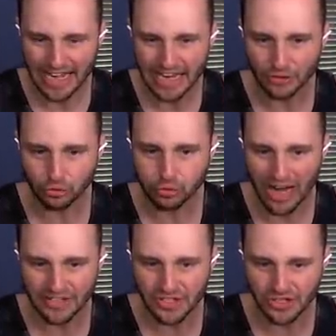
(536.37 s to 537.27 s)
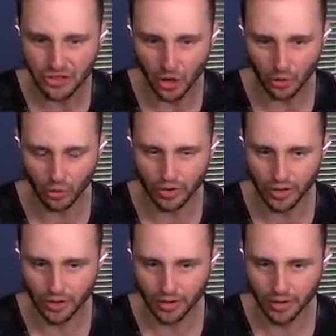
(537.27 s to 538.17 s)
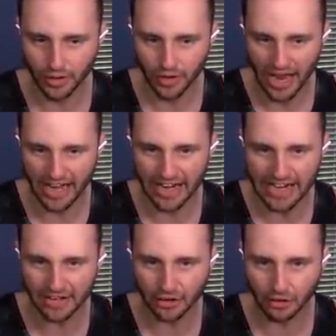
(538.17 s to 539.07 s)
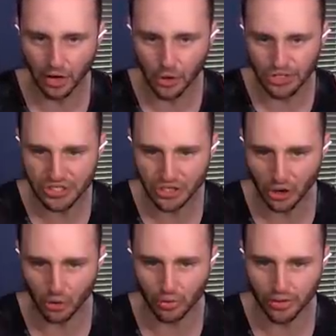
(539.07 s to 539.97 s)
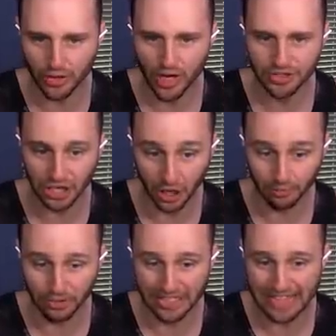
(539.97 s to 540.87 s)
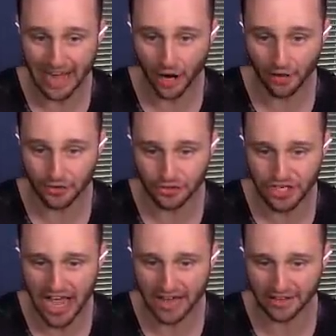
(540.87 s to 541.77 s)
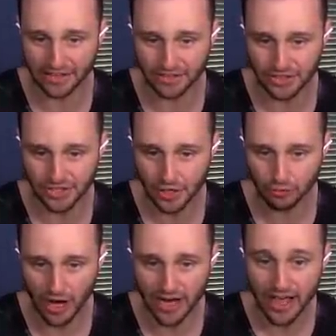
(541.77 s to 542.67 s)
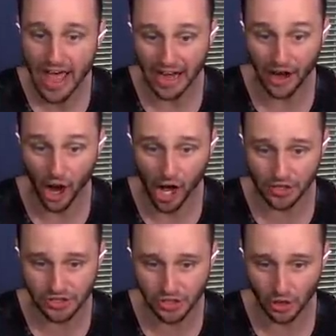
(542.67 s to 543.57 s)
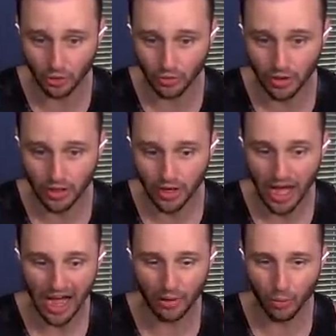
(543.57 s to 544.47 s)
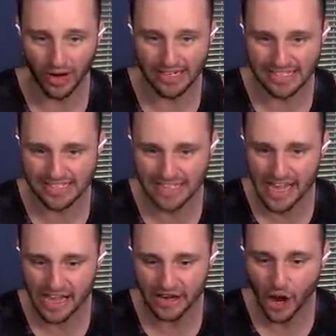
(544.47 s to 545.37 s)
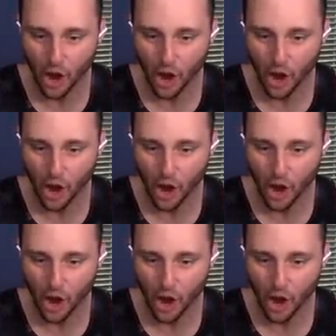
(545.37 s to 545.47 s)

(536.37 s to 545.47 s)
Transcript: I need redstone, and I need glowstone to complete that other challenge, right? And I also, I want to see